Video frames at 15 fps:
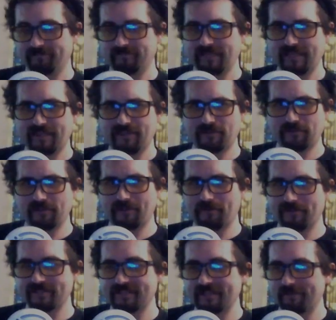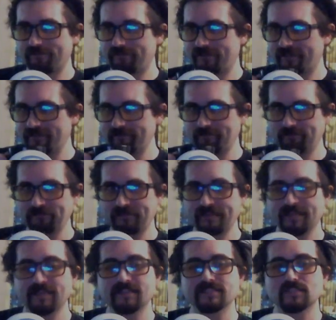Hell no, it's not fun.
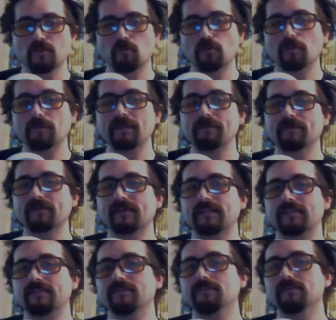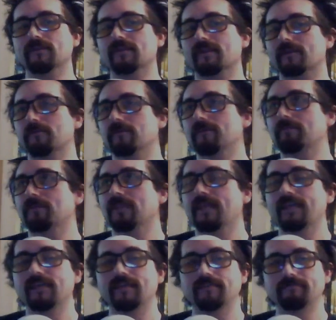So what are people going to do? They're going to quit
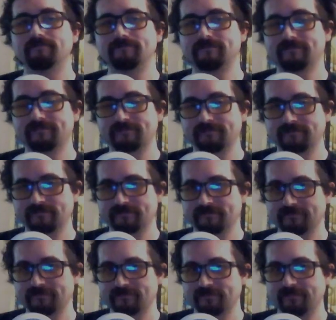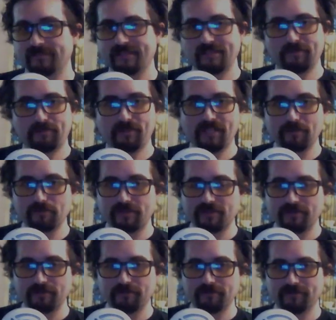playing. They're not going to play with
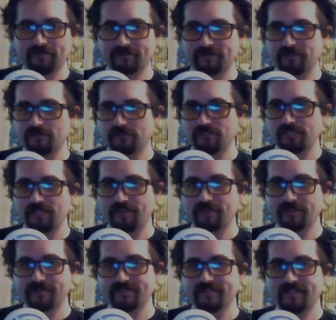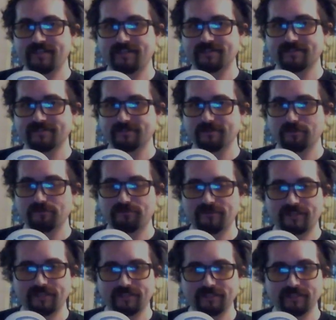you. You're a cheater. It sucks. No
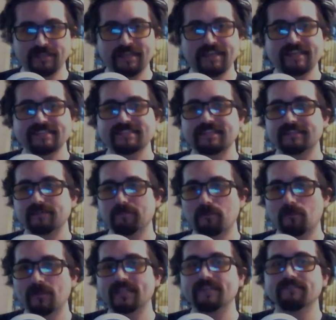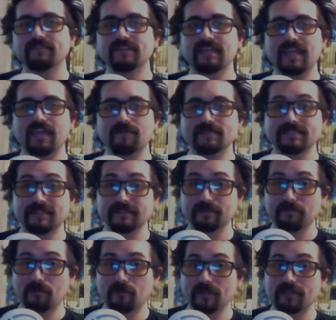fun. It's not the point of the game. It's not the
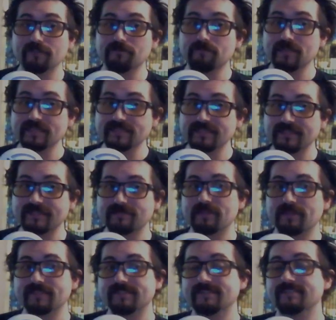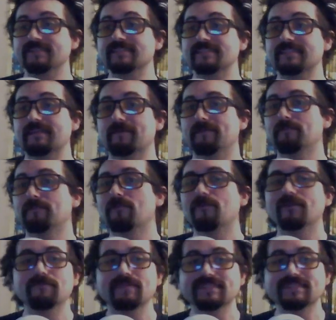point of business. The point
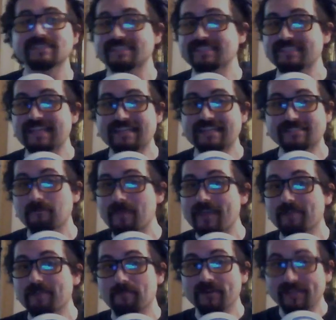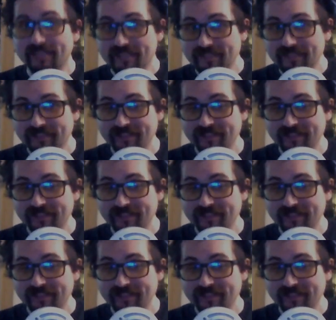of business is not to make money.